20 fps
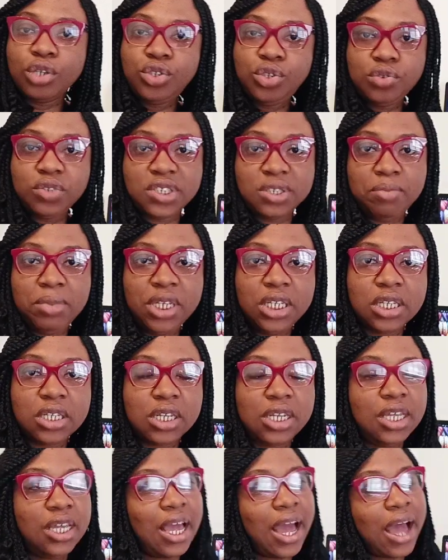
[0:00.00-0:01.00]
not use
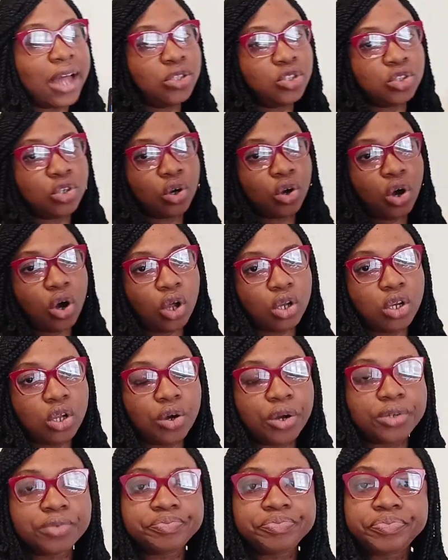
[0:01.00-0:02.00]
immediately. Add your
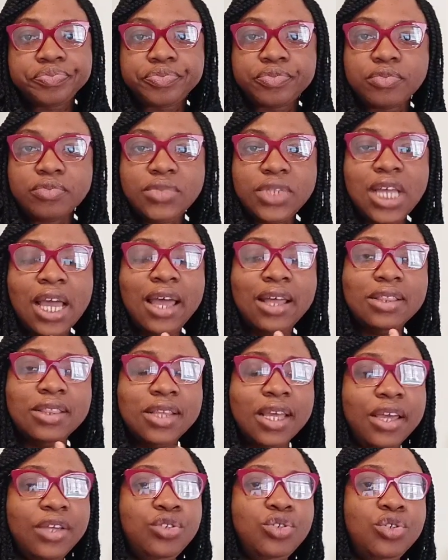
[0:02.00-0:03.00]
color.
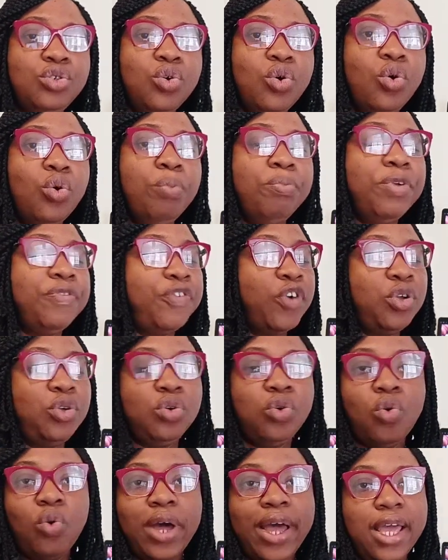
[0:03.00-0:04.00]
And then, you know,
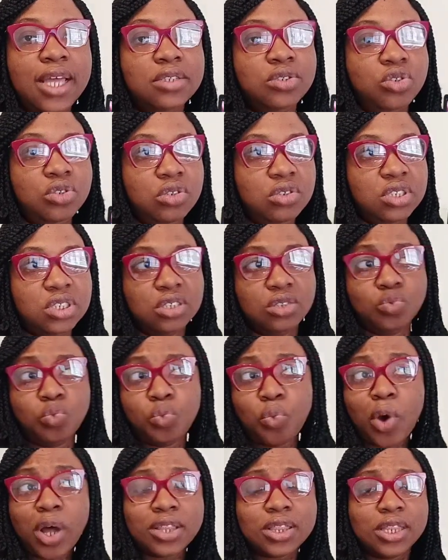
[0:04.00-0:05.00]
before you go ahead to use
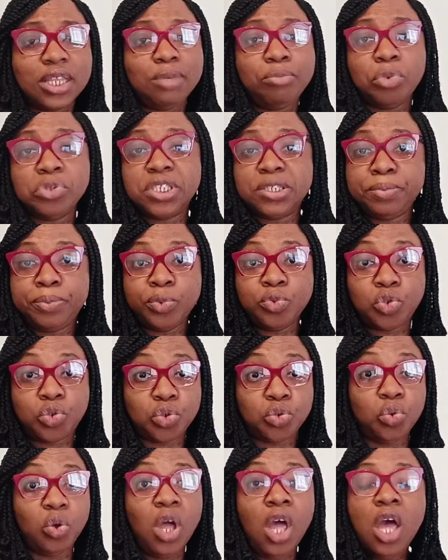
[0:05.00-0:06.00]
it, one thing most people
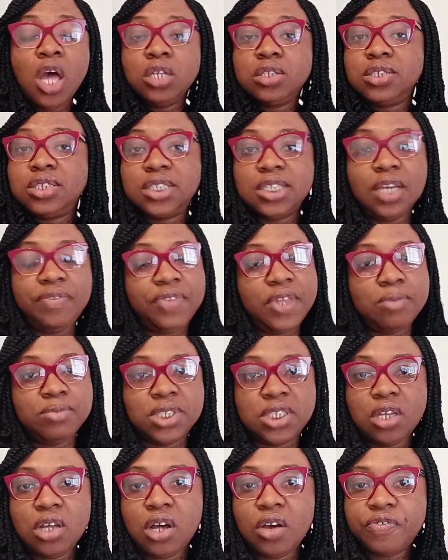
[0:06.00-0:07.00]
do to save
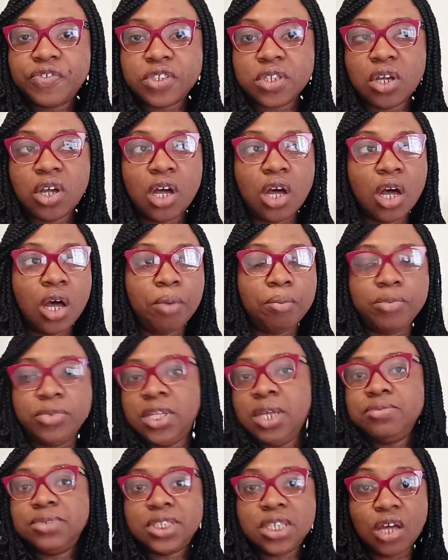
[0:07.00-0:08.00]
themselves
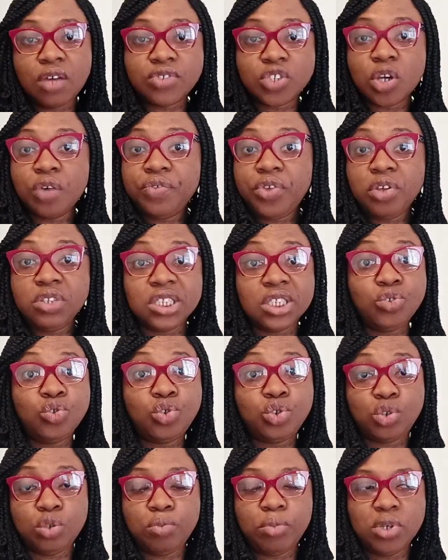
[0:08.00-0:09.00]
of
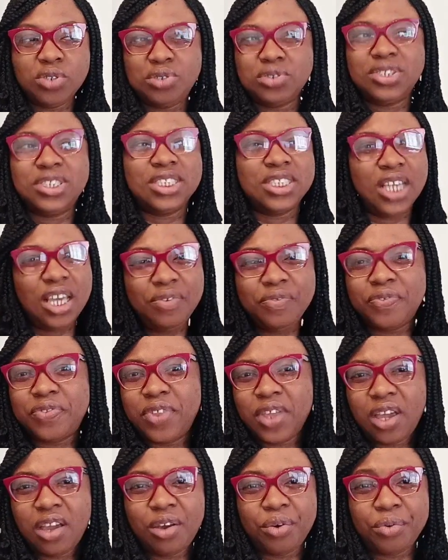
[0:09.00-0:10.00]
using too much, to
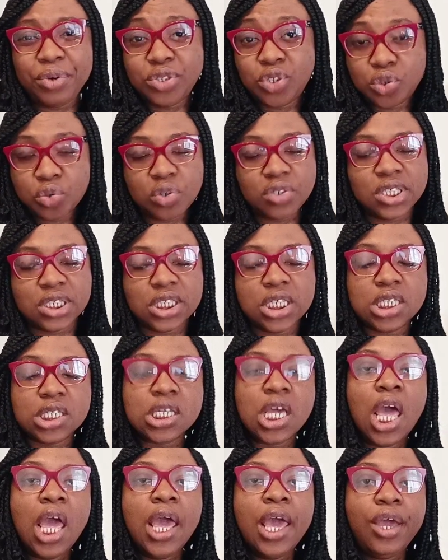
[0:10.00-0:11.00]
save their
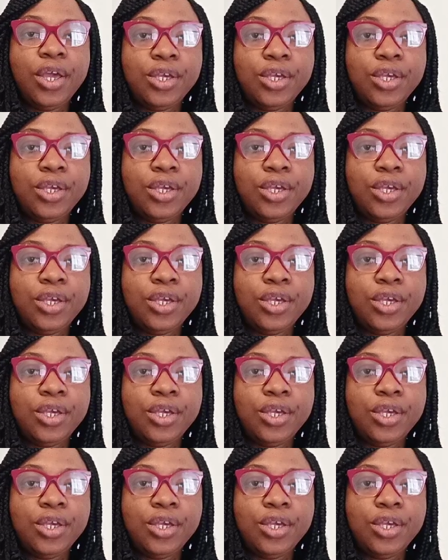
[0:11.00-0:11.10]
resources,